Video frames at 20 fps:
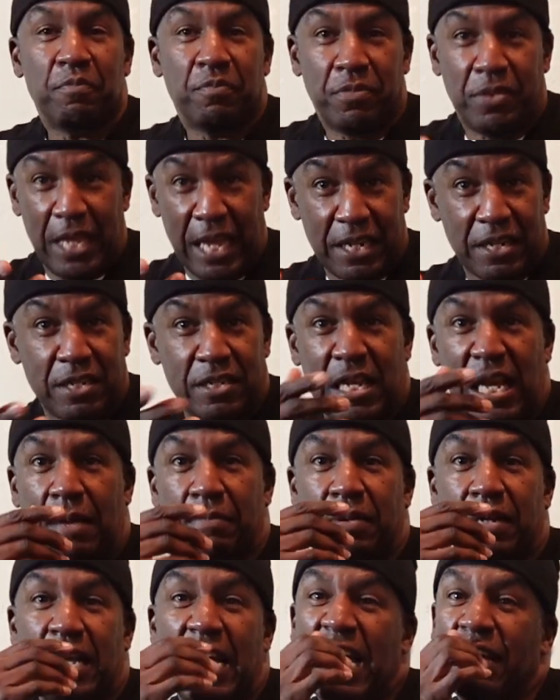They just
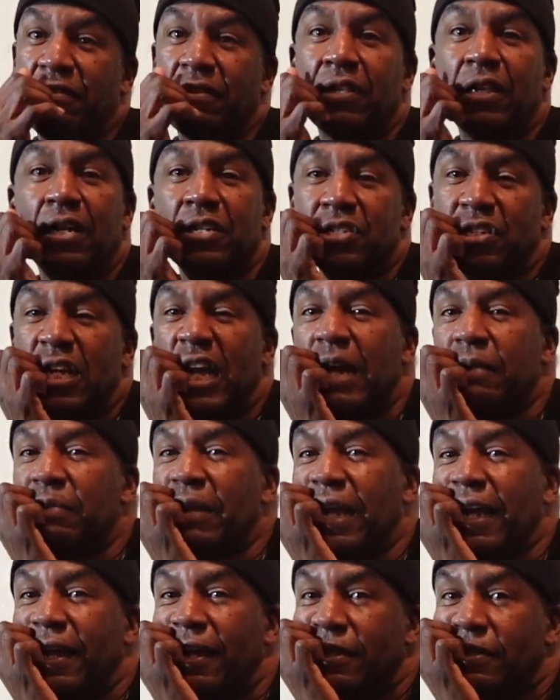happened to have a lunchtime
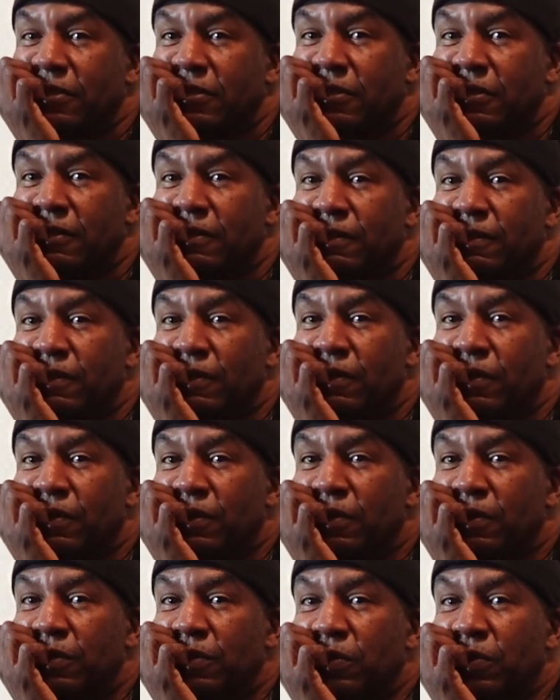dance
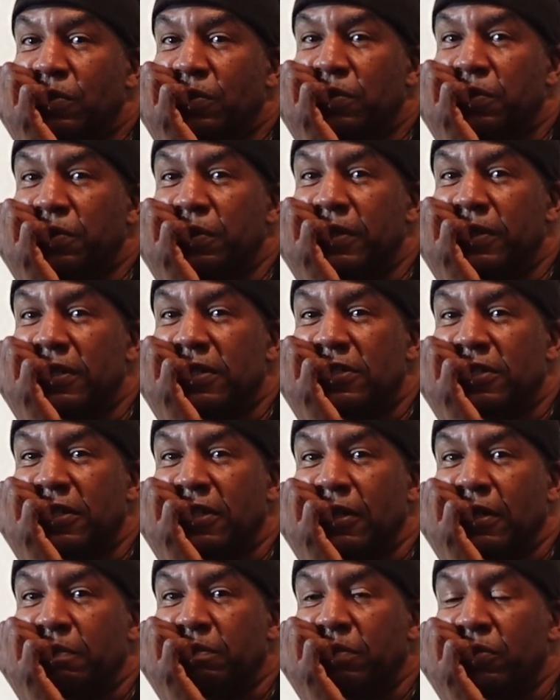in the
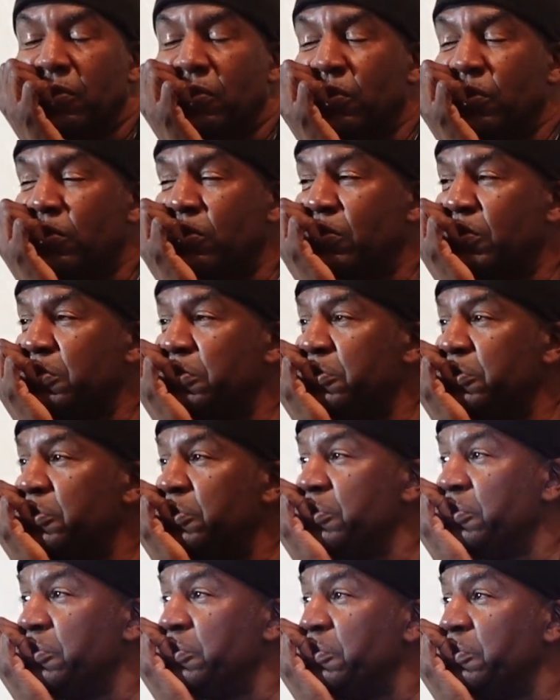gym.
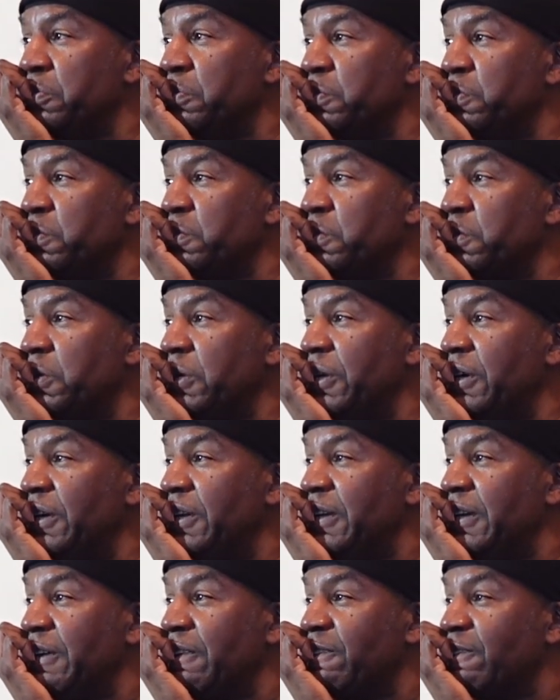Ooh,
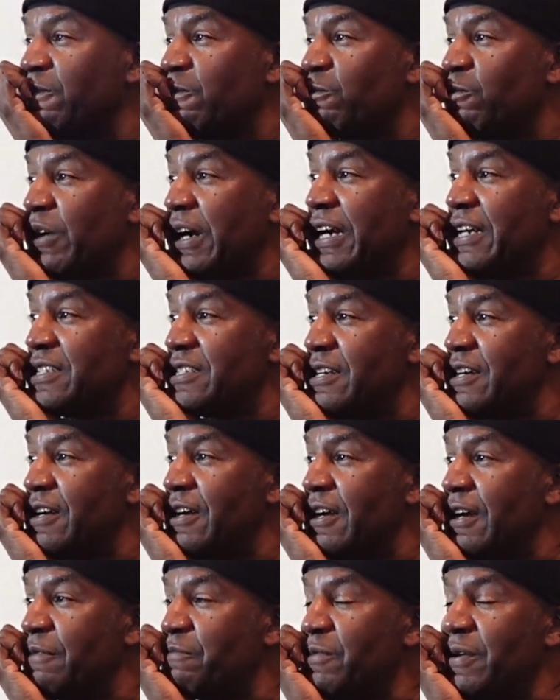really? The right
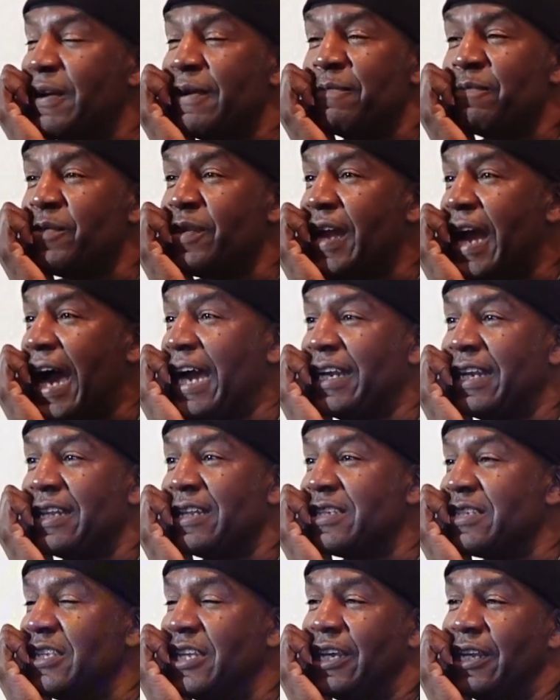time. I didn't
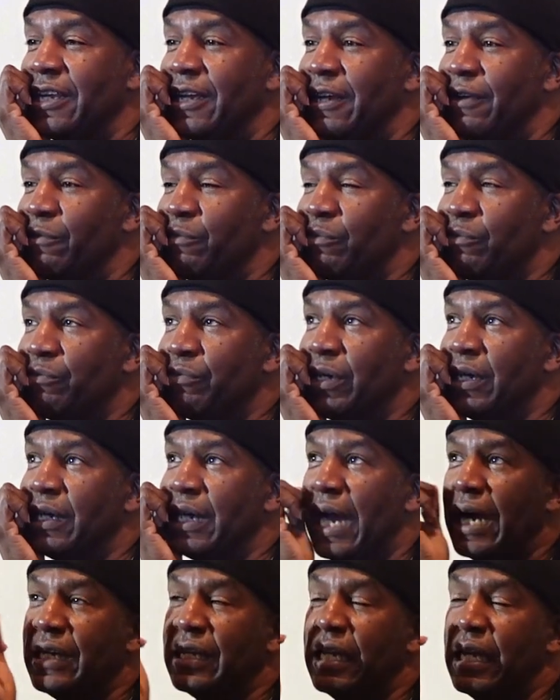see them, but
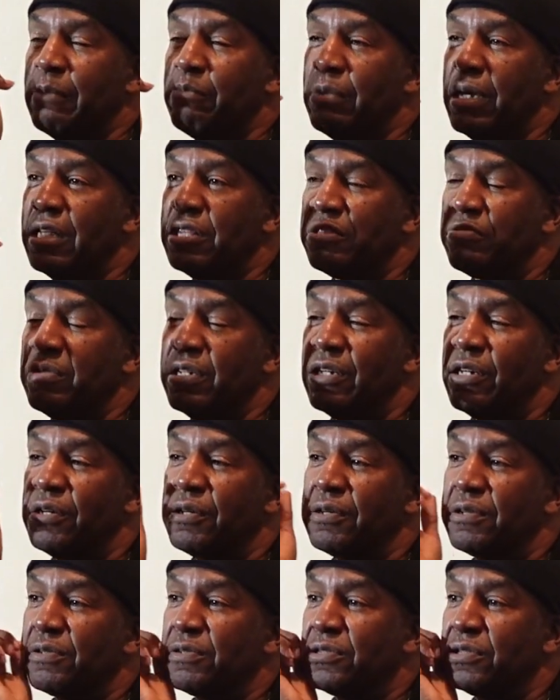I did meet three
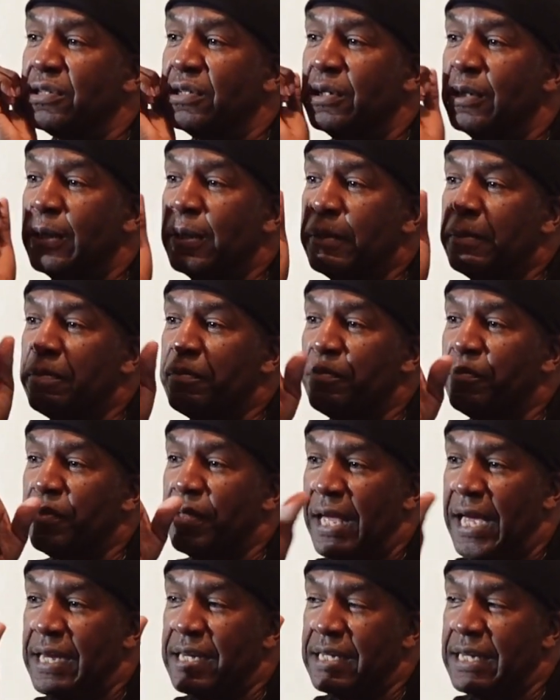girls
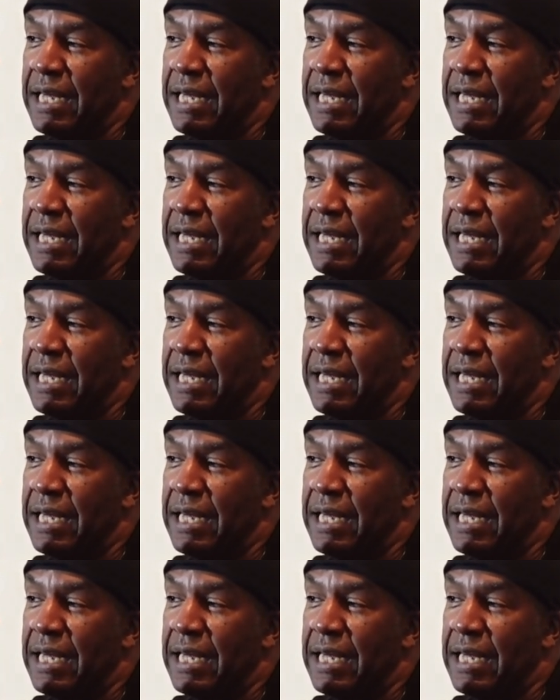that